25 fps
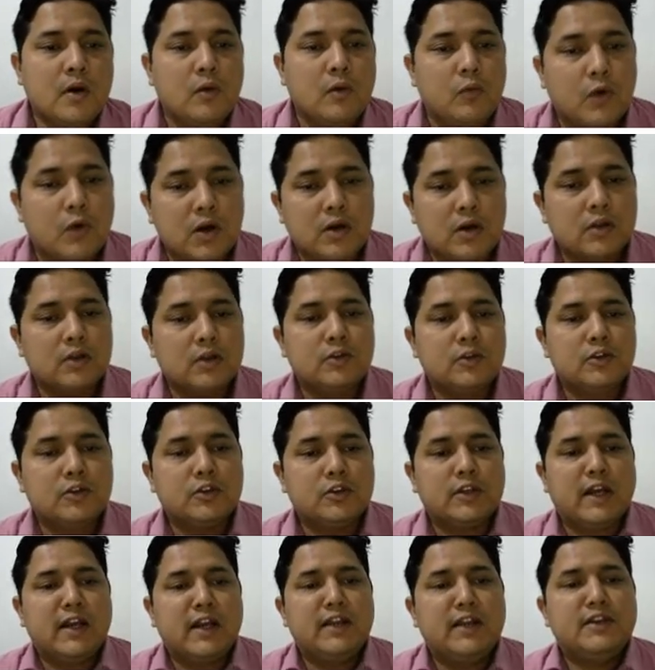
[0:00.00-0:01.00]
What are the
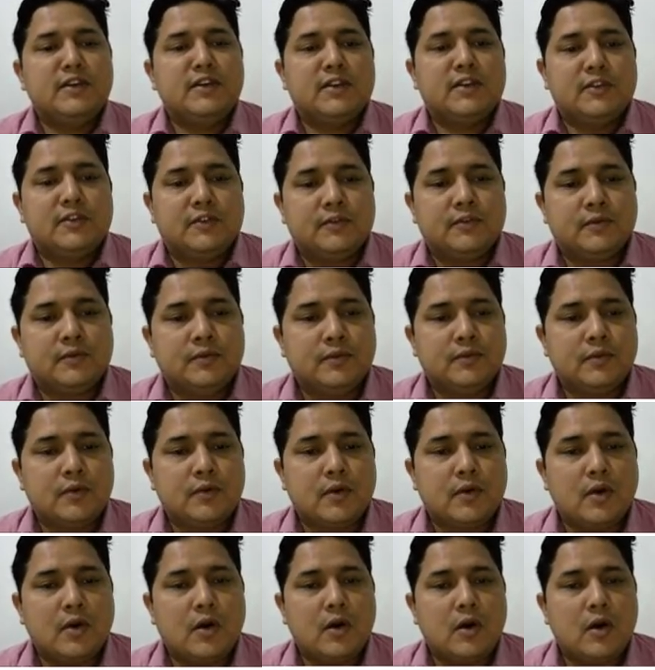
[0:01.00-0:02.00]
challenges
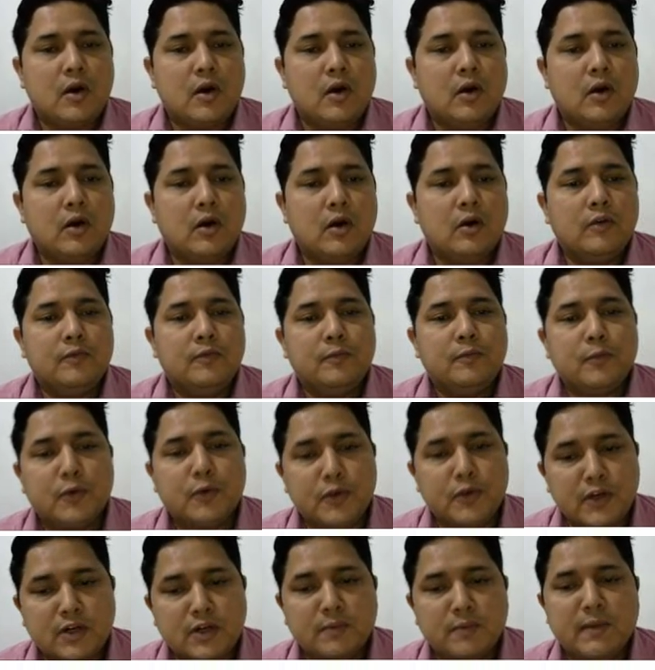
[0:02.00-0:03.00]
of
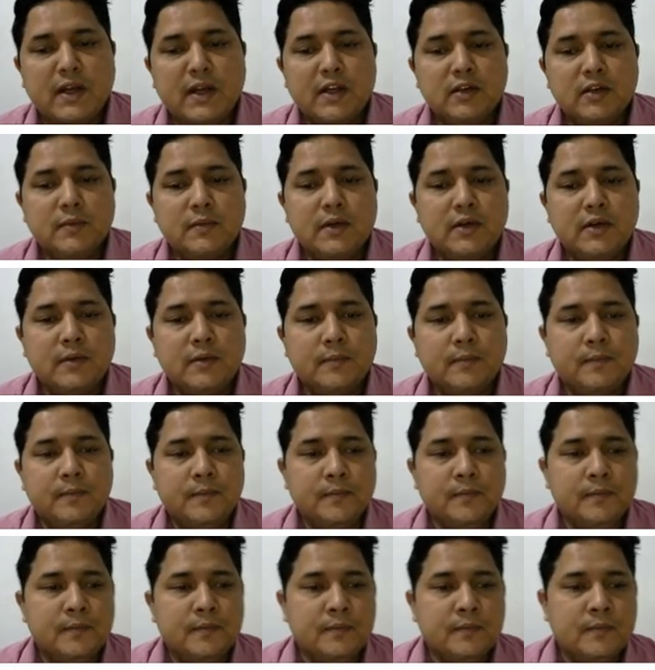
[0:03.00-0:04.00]
project management
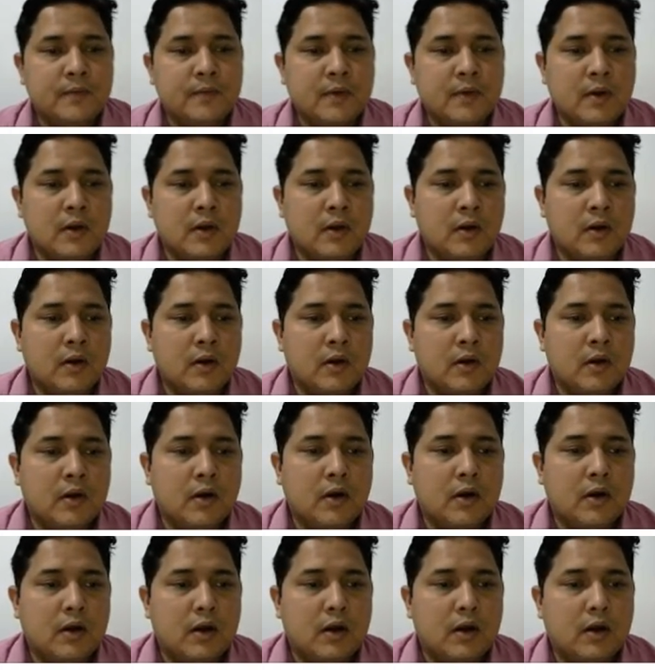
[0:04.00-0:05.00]

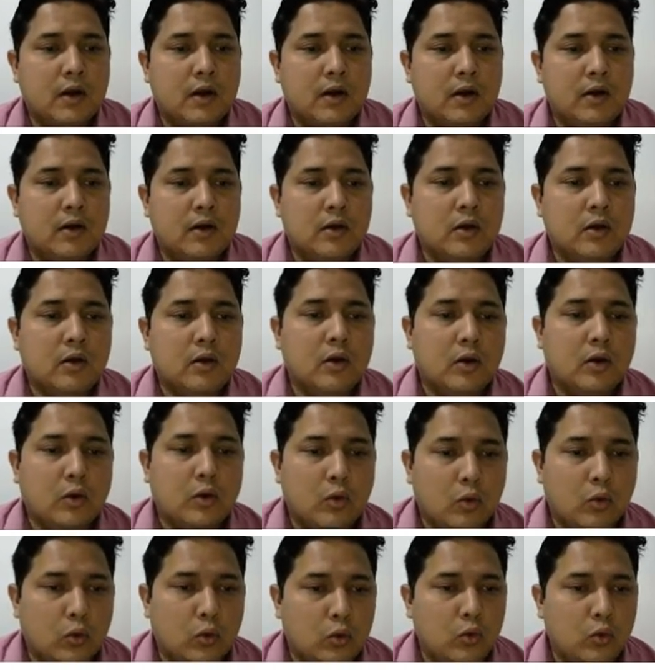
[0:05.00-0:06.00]
and
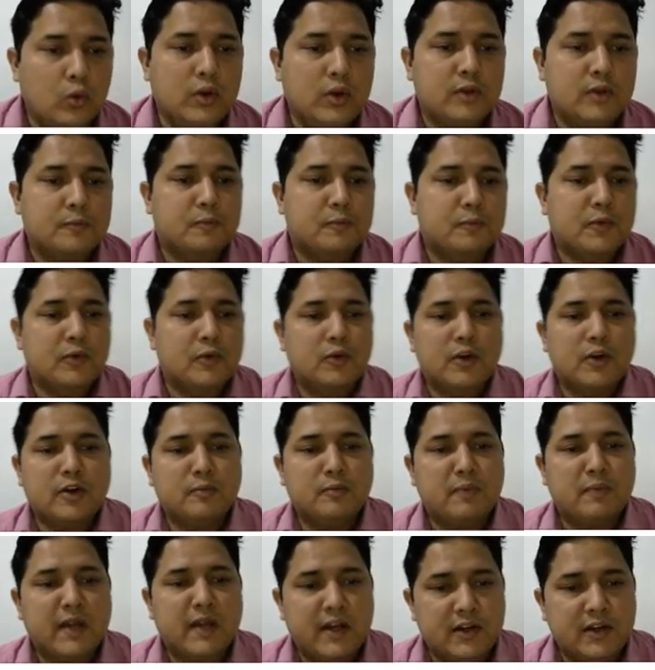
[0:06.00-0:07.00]
who is
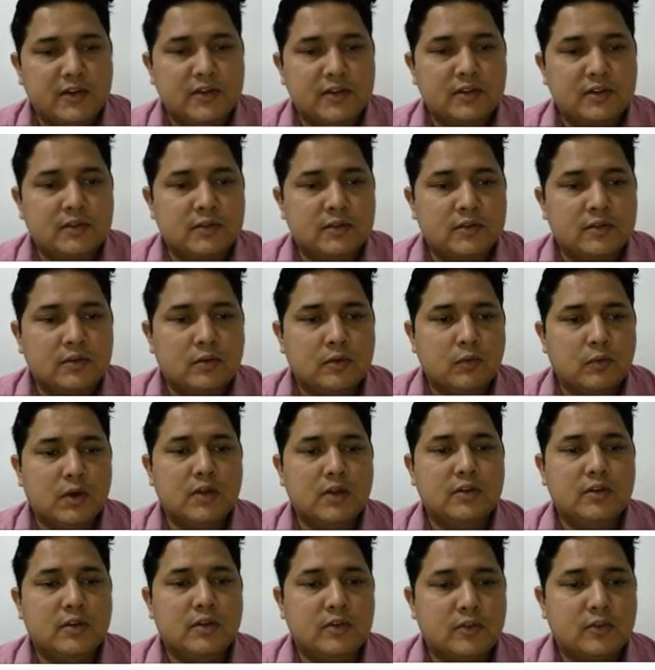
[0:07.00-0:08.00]
project manager, what
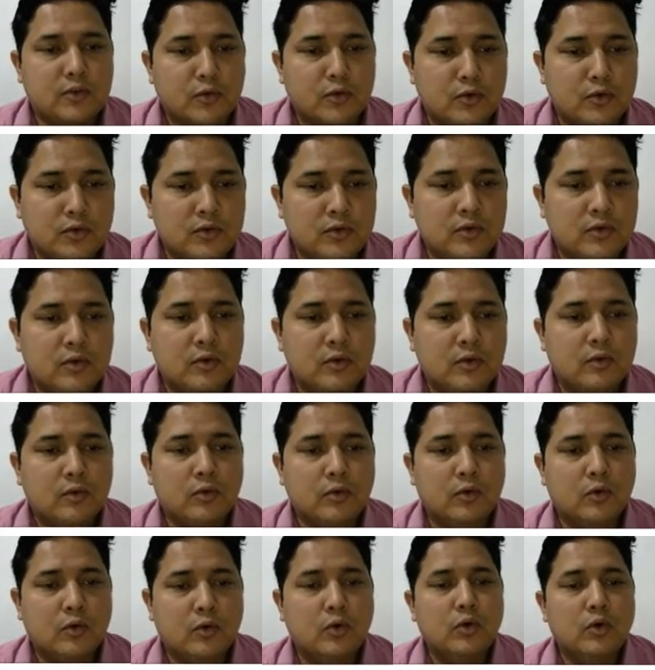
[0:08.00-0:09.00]
is his role,
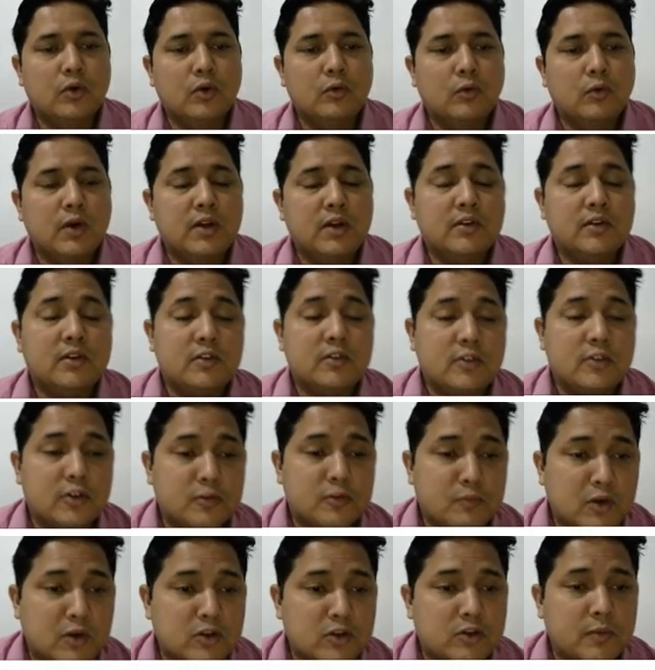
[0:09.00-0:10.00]
what is his
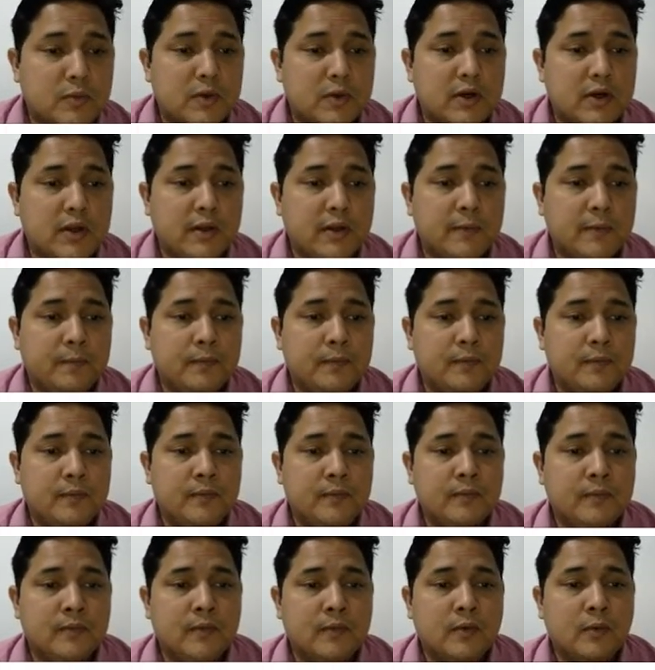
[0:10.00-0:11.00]
responsibility,
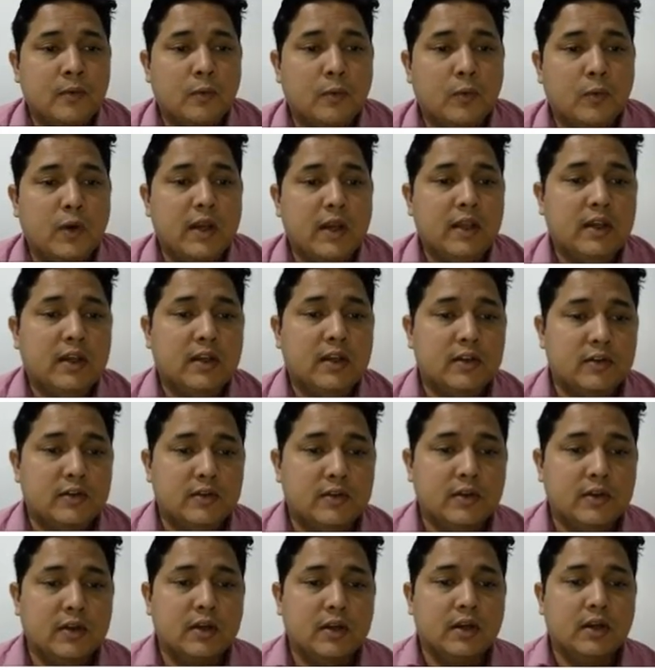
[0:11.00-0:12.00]
why
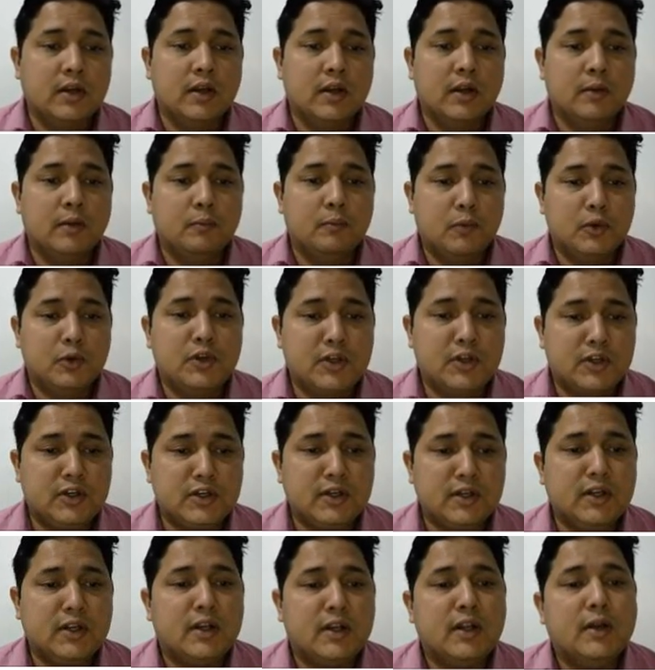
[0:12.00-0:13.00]
his
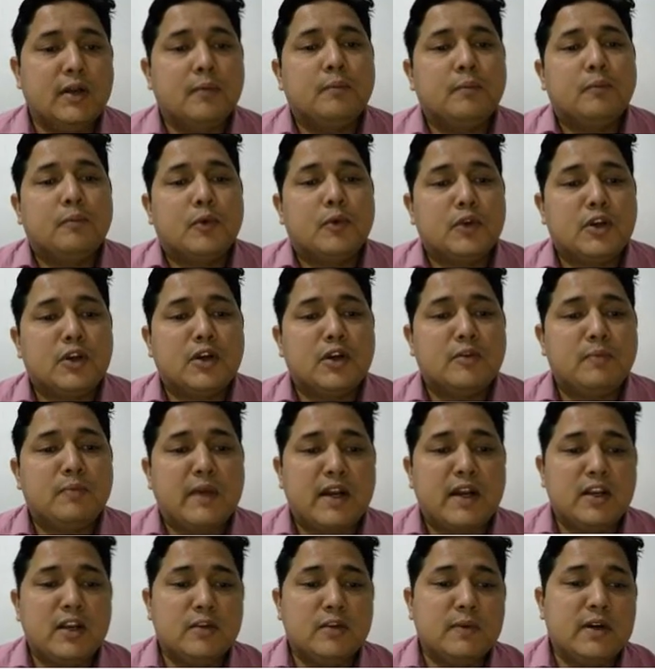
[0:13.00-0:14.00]
position in a project
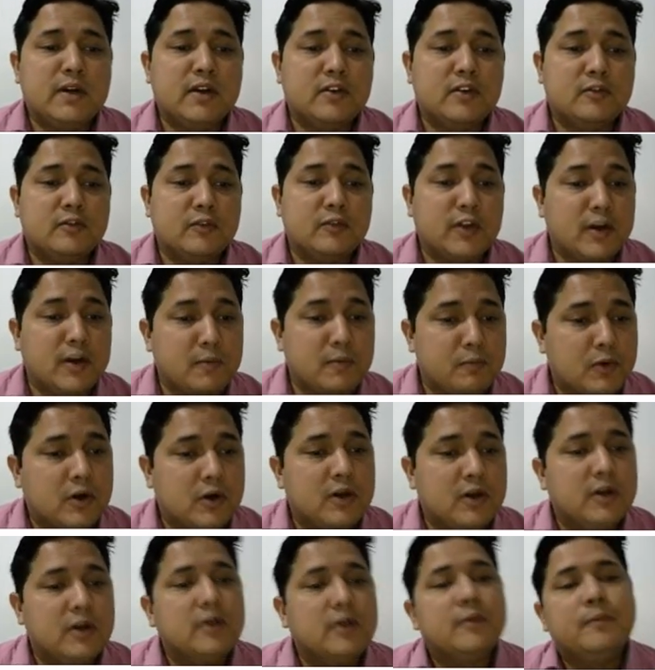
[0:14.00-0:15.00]
management is very
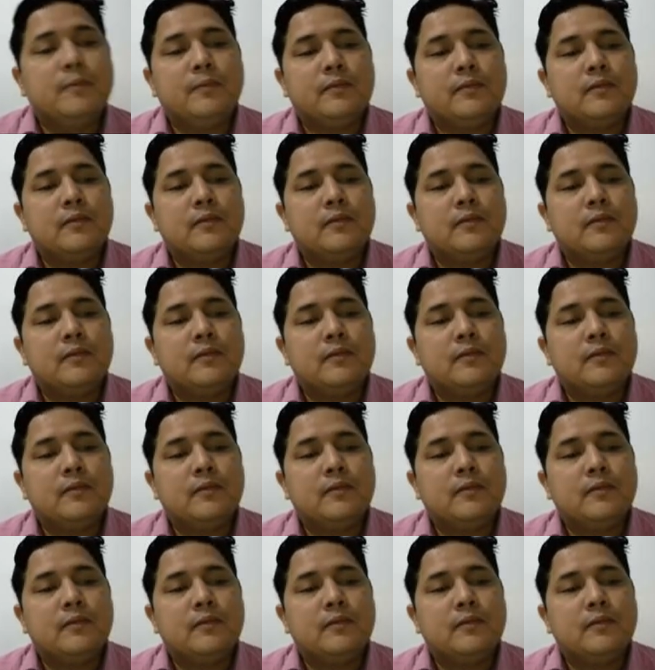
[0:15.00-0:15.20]
important.